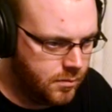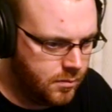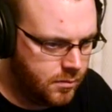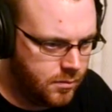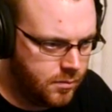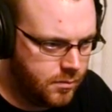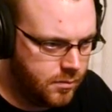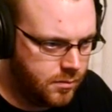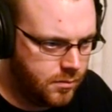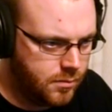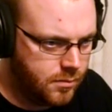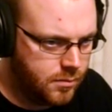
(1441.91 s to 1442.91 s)

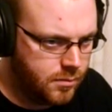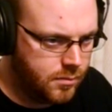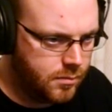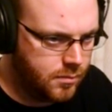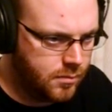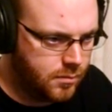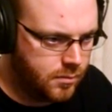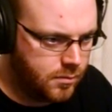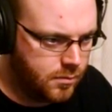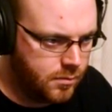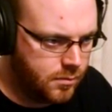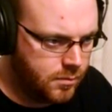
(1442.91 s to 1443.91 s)

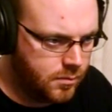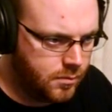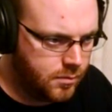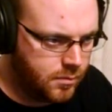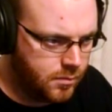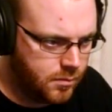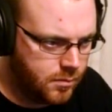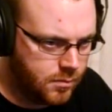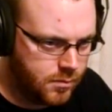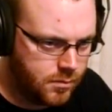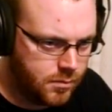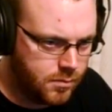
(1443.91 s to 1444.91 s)

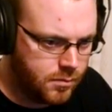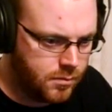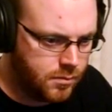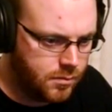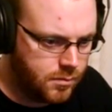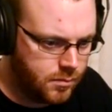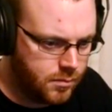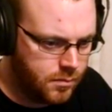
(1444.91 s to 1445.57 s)
(no one is talking)